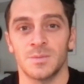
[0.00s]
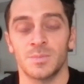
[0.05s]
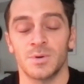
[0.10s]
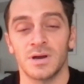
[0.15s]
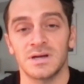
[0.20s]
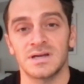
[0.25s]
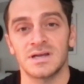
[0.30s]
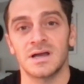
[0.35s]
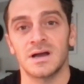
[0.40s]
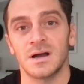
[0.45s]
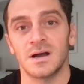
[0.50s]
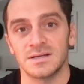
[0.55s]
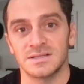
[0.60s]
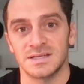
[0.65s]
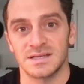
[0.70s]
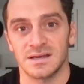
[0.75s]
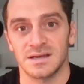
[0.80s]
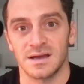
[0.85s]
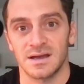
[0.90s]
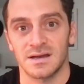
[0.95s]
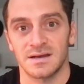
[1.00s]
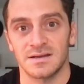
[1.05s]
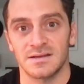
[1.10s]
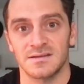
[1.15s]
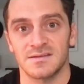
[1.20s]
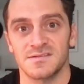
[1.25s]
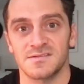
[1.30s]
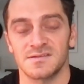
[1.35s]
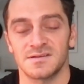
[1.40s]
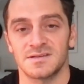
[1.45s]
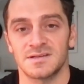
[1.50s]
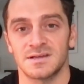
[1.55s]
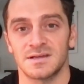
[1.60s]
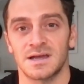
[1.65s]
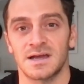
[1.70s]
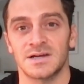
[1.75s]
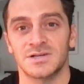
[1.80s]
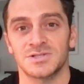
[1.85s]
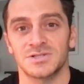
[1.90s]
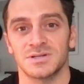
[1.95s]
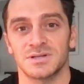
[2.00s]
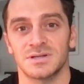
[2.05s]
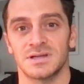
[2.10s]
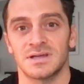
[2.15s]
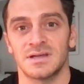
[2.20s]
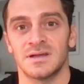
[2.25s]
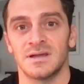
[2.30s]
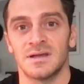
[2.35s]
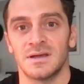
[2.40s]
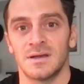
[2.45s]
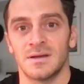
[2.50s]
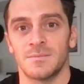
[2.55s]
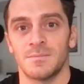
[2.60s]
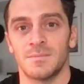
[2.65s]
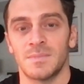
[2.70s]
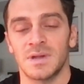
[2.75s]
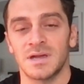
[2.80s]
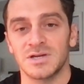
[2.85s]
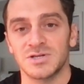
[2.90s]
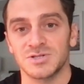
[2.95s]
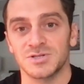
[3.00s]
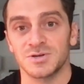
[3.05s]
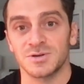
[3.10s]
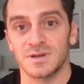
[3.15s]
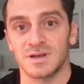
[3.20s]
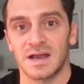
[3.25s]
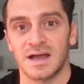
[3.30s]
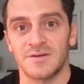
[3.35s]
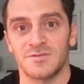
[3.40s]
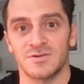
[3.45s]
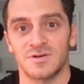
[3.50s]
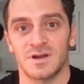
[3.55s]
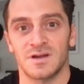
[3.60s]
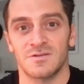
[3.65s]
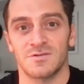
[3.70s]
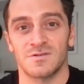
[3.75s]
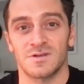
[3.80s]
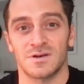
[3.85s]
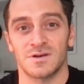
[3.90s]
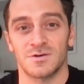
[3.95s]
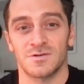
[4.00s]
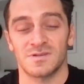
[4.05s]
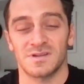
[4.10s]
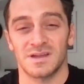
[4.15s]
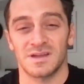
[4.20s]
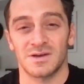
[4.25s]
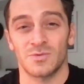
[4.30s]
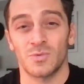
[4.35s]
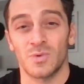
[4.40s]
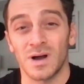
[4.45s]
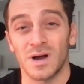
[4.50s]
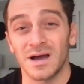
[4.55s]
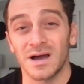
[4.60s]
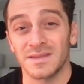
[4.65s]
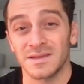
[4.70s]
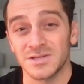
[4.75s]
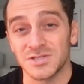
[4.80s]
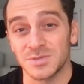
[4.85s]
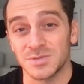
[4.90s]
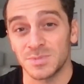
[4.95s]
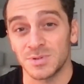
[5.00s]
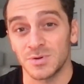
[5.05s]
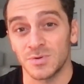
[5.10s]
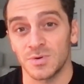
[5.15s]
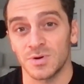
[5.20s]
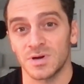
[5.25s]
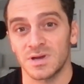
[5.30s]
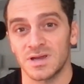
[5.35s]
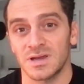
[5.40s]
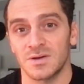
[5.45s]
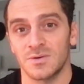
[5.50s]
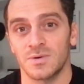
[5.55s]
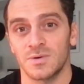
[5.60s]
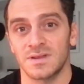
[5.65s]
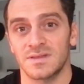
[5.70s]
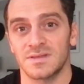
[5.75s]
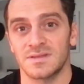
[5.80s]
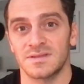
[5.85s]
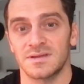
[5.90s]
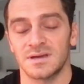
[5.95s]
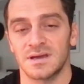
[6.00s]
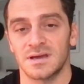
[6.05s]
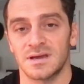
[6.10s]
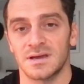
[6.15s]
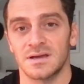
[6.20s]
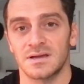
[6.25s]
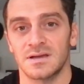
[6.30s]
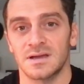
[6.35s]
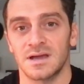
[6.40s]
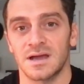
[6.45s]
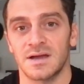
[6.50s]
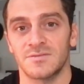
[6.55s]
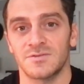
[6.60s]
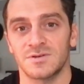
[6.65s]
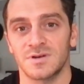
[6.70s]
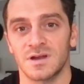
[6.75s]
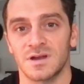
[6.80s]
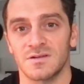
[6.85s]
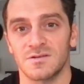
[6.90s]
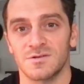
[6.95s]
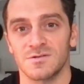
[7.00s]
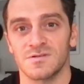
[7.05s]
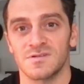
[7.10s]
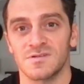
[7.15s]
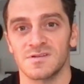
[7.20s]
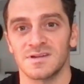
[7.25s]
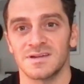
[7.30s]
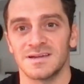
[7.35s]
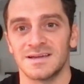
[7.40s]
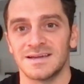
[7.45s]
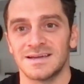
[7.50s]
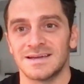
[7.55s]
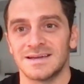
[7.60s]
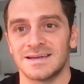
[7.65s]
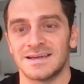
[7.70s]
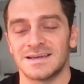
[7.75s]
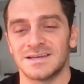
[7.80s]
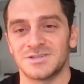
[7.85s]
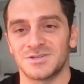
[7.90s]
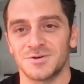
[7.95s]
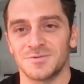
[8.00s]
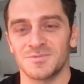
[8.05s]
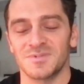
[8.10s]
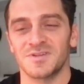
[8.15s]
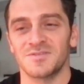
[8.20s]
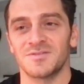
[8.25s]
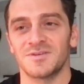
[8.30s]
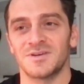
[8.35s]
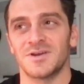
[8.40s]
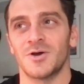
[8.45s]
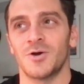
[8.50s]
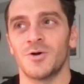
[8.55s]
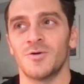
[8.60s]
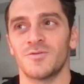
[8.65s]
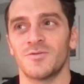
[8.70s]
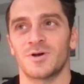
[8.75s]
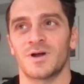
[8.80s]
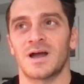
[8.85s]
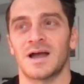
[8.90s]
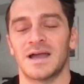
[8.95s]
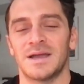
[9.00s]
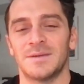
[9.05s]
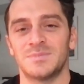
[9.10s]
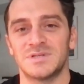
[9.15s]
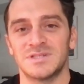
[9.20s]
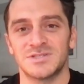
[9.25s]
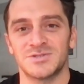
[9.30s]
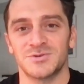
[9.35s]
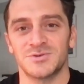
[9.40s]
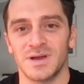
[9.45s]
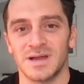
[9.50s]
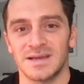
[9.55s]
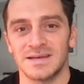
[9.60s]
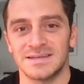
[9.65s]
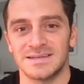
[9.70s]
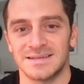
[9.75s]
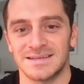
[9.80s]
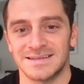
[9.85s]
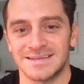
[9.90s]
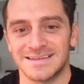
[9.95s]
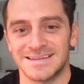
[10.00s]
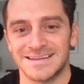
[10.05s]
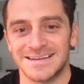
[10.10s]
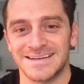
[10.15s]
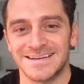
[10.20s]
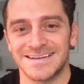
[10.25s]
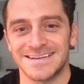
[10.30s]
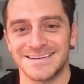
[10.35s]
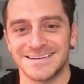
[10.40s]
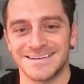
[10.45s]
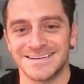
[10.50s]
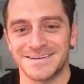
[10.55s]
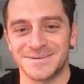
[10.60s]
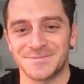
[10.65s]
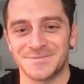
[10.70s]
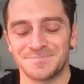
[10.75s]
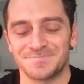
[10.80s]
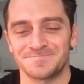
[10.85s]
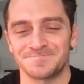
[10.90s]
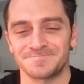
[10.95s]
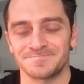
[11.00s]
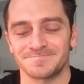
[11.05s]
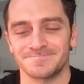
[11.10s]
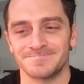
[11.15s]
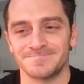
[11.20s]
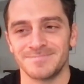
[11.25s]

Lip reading: branded content guidance to actually make sure that advertisers understand why they should be working with advertisers. In terms of an overhyped trend, I